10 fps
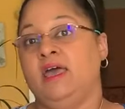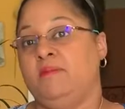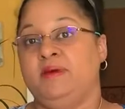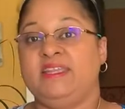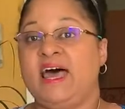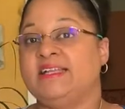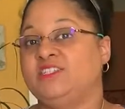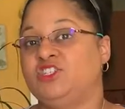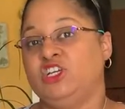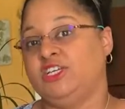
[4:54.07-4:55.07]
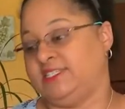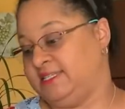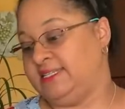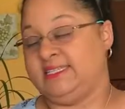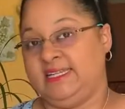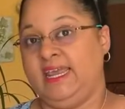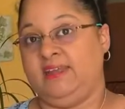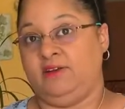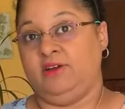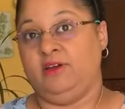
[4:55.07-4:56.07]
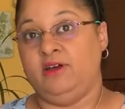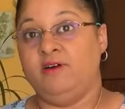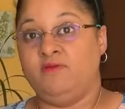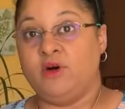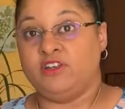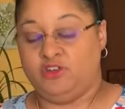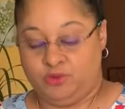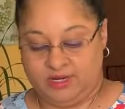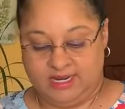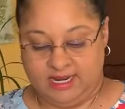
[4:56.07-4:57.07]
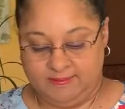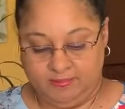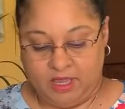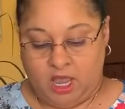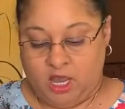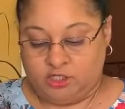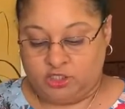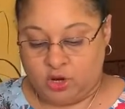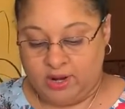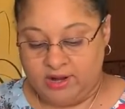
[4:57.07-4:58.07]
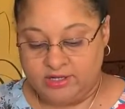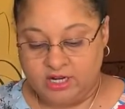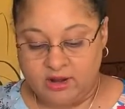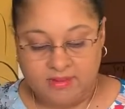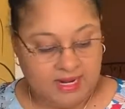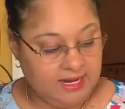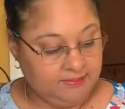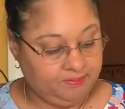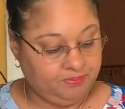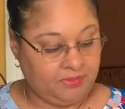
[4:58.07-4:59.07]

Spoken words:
But that's just the standard of what you would need. So here's our meat.